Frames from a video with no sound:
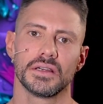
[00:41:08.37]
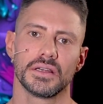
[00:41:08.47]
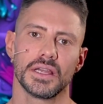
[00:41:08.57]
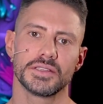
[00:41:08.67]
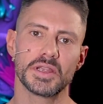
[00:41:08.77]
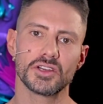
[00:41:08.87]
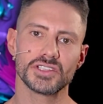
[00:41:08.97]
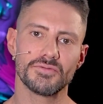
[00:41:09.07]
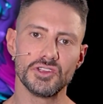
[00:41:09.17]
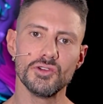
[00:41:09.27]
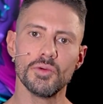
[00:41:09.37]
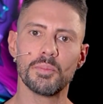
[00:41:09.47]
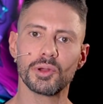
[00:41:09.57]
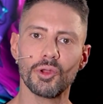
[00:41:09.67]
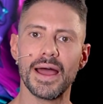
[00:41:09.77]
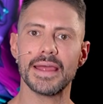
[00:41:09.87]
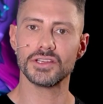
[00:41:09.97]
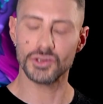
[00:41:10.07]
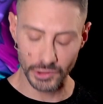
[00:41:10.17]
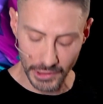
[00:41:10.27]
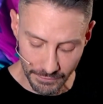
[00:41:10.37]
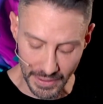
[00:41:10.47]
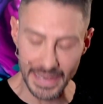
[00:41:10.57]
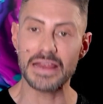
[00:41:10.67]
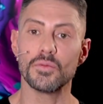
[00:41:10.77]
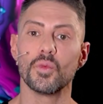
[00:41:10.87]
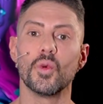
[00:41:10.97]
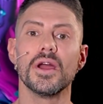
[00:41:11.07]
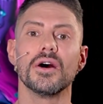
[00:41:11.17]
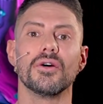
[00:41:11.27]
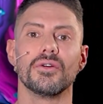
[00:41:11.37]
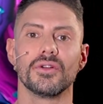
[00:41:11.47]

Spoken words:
It's because if you apply it and you live it, it will